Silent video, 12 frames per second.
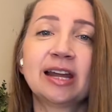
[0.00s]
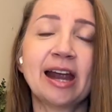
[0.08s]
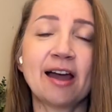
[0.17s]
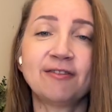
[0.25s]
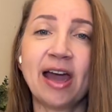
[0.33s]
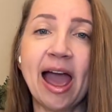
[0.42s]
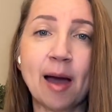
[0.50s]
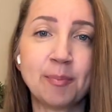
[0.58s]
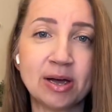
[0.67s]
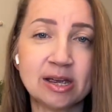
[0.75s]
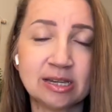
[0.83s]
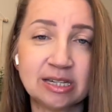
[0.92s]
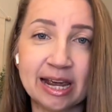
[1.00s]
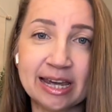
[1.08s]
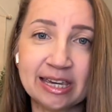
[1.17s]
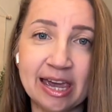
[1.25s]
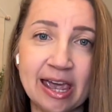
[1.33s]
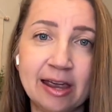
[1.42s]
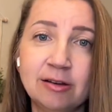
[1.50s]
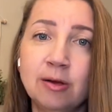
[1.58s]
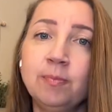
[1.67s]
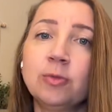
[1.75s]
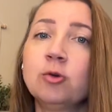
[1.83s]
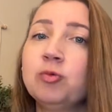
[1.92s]
that have happened again.
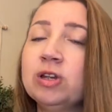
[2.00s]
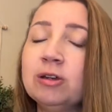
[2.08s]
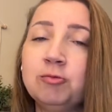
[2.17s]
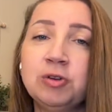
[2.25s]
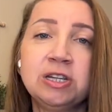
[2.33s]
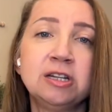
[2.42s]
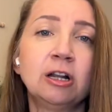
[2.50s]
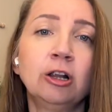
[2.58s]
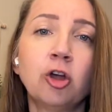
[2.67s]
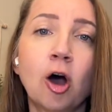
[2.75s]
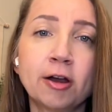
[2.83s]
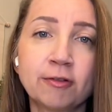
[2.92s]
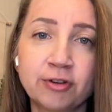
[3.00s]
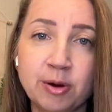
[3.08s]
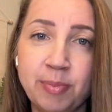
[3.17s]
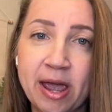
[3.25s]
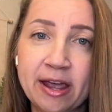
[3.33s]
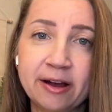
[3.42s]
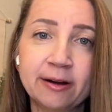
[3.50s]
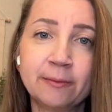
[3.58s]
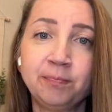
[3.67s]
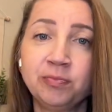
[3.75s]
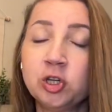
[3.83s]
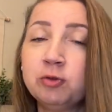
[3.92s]
We did a lot of repair.
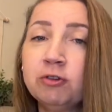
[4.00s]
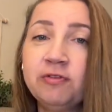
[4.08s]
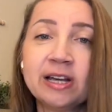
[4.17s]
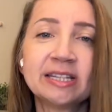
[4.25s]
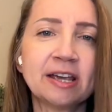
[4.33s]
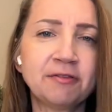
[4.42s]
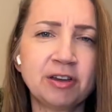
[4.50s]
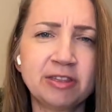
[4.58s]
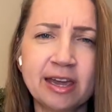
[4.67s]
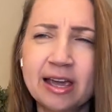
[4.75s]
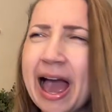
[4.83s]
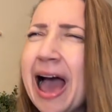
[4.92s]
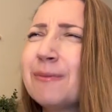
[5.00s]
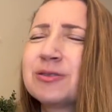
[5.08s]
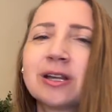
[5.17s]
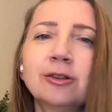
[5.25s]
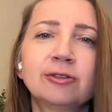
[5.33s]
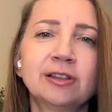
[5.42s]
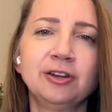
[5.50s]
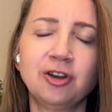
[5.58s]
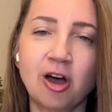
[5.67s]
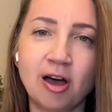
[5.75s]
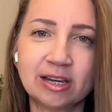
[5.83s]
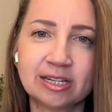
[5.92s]
Did we fix everything? Absolutely
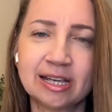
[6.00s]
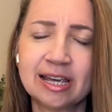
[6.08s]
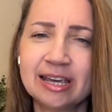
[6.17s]
not.